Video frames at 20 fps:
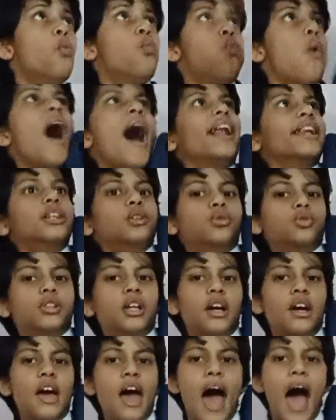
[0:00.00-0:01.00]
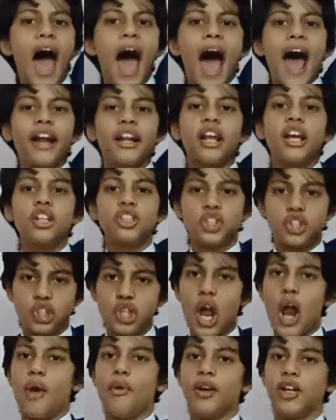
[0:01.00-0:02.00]
valued and
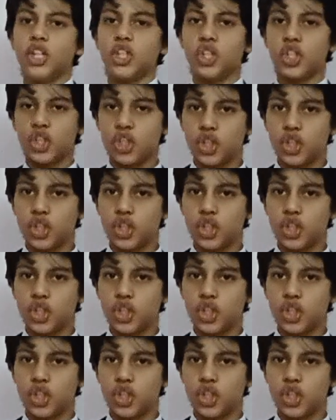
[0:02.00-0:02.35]
cherished.